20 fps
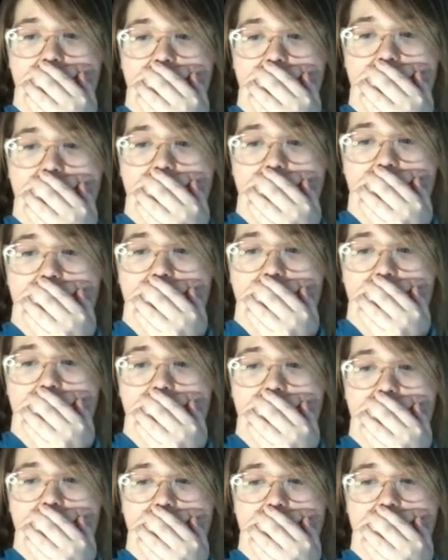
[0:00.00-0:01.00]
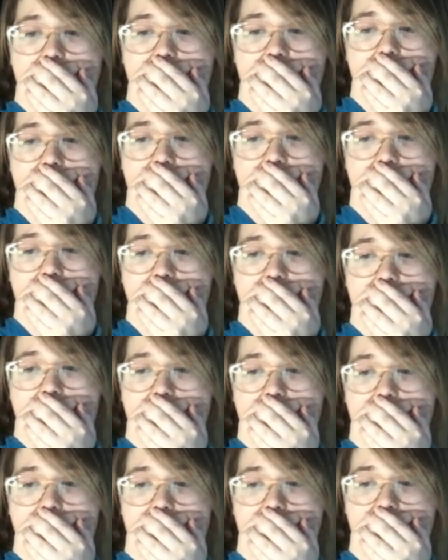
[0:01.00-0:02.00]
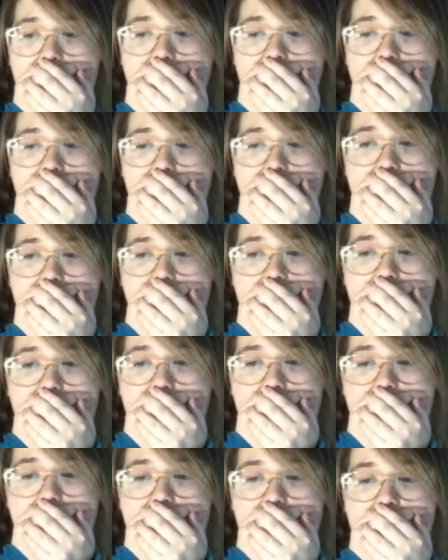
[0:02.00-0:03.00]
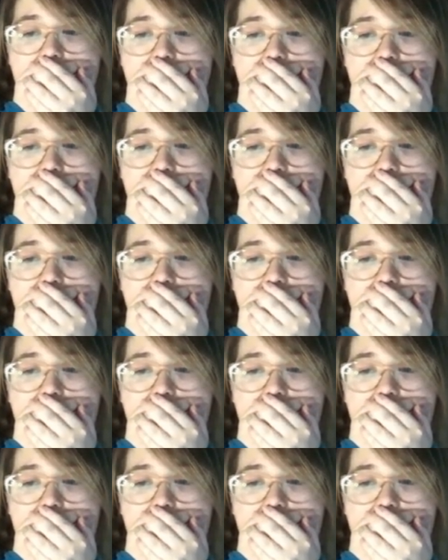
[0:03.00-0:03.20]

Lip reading: This person isn't speaking.